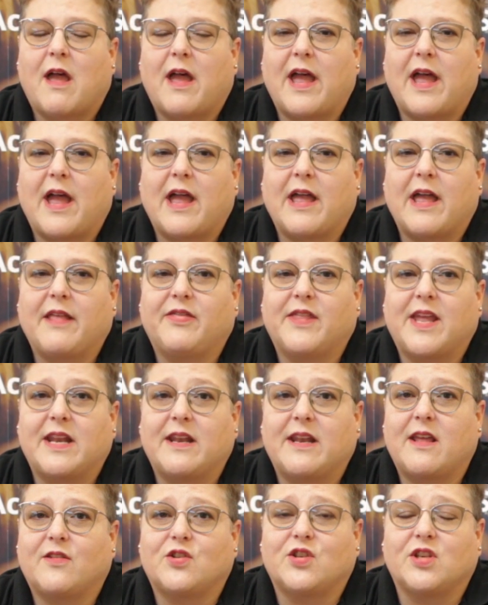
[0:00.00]
and they
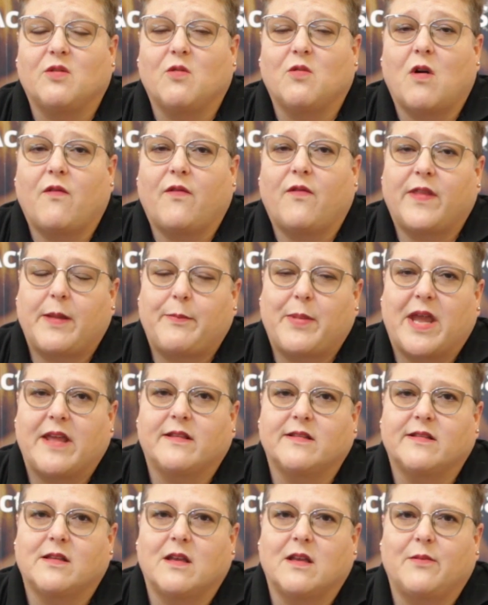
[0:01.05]
net the two off and they pay the
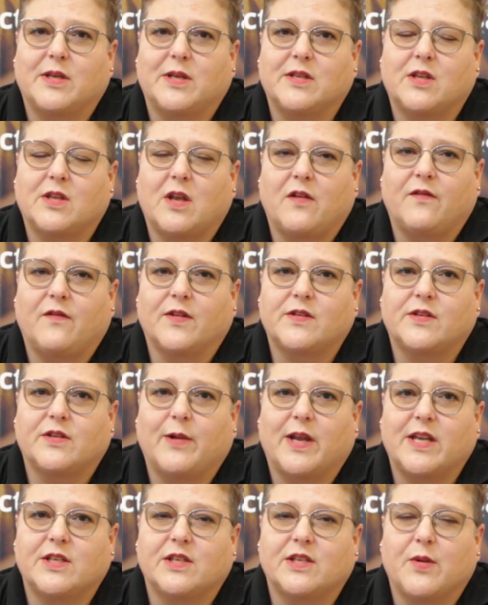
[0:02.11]
surplus over to
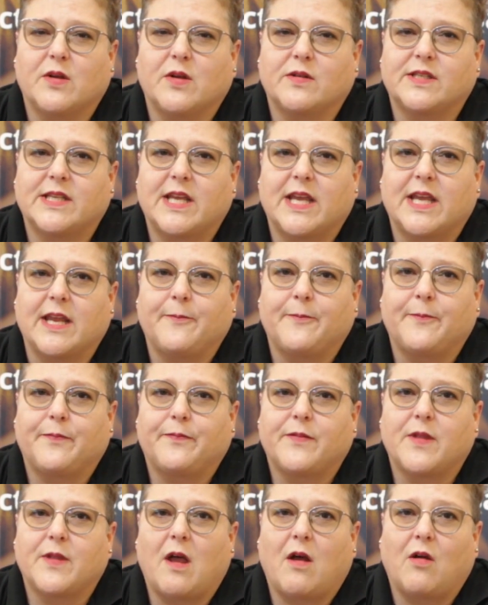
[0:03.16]
HMRC
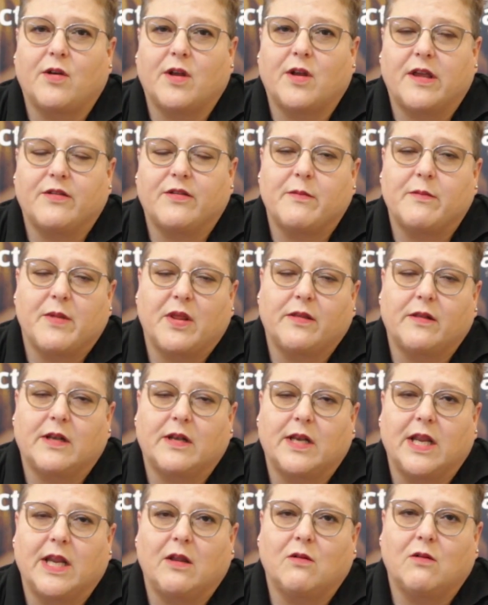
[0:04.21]
on either a
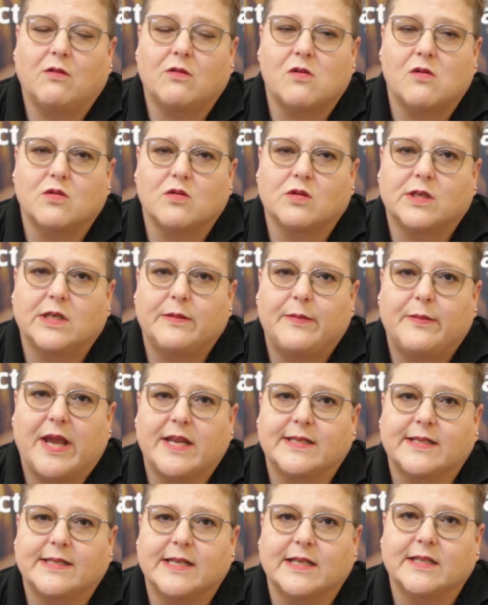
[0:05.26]
monthly or quarterly
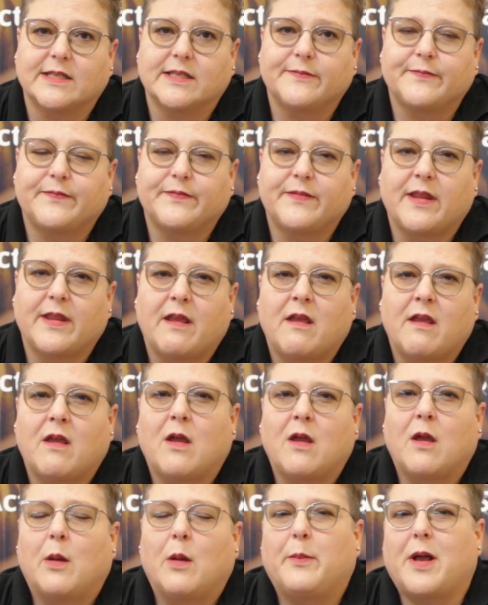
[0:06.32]
basis.
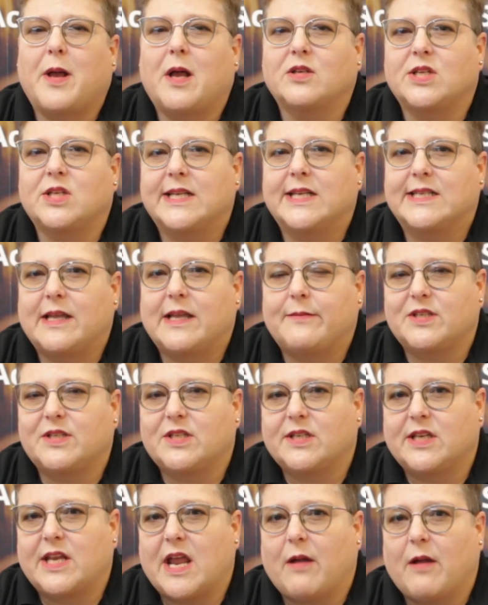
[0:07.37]
Partial
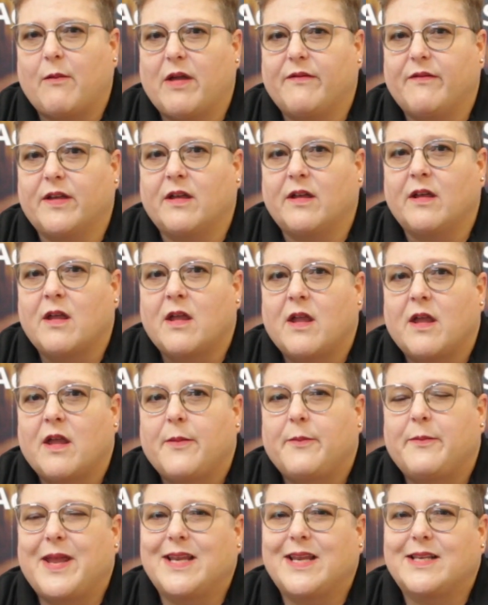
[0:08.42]
exemption, however,
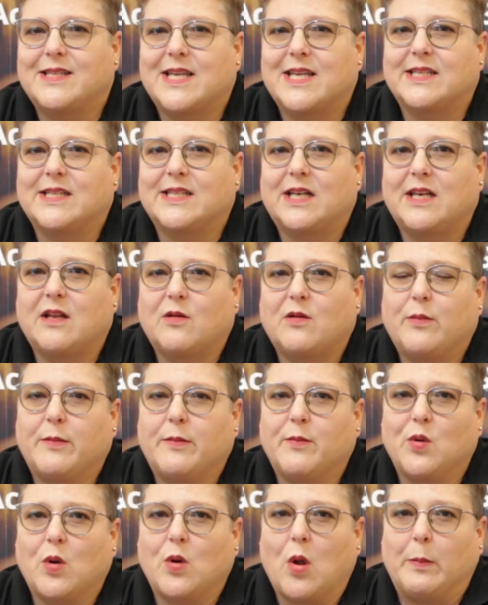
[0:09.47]
makes this a little bit
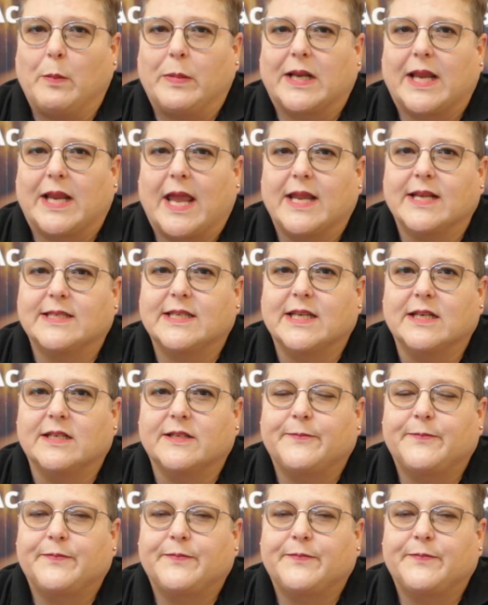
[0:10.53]
more complicated.